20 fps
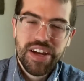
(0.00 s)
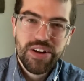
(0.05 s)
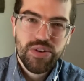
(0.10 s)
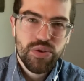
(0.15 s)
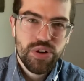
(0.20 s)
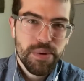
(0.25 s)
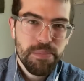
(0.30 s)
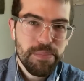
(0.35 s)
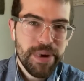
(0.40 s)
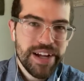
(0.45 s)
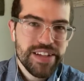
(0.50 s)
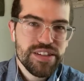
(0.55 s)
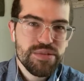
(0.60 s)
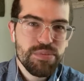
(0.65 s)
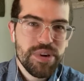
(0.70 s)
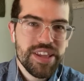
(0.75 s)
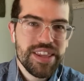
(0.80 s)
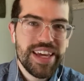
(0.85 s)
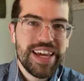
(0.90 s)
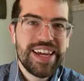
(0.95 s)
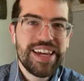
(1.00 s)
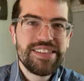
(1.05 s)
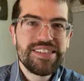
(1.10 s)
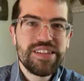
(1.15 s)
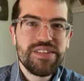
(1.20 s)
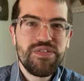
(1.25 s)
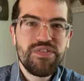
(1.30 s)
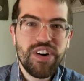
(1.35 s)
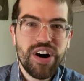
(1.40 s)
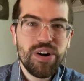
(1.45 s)
Karim Benzema then gets
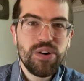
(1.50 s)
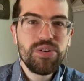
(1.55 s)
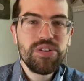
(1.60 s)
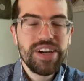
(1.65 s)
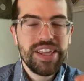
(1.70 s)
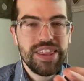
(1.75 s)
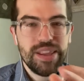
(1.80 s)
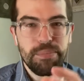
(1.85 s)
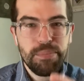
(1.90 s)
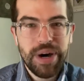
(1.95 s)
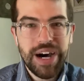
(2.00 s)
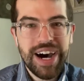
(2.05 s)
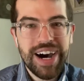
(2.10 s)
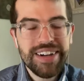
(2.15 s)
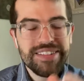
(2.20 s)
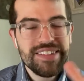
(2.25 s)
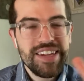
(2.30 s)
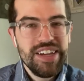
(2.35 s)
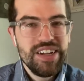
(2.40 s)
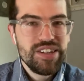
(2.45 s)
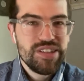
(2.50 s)
the foul in the box,